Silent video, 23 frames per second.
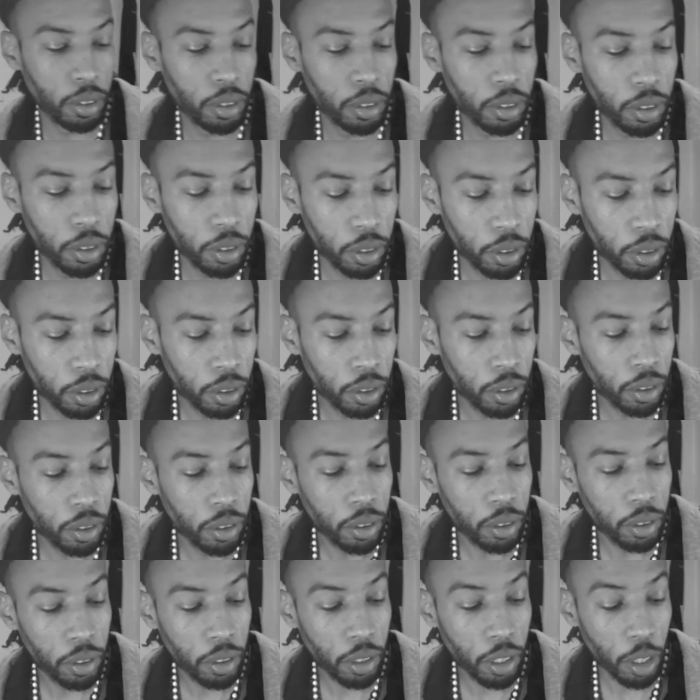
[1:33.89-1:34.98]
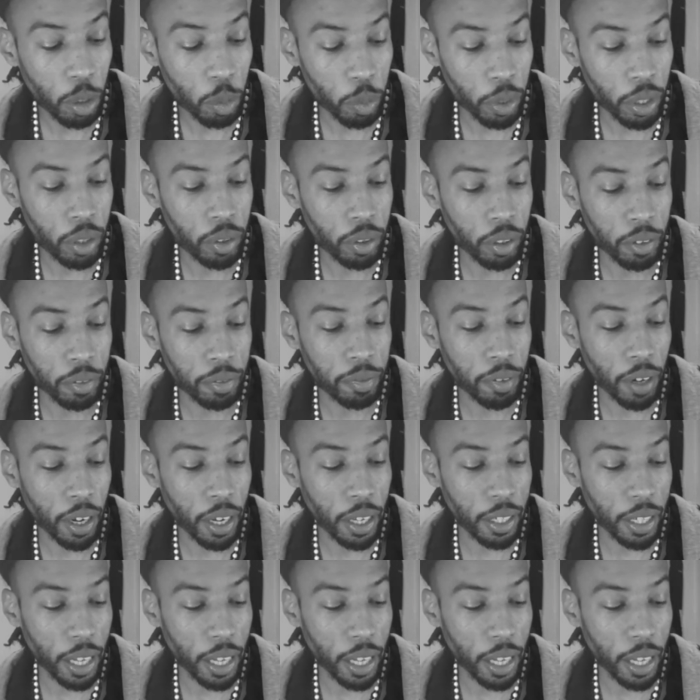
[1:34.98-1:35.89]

and we're going to find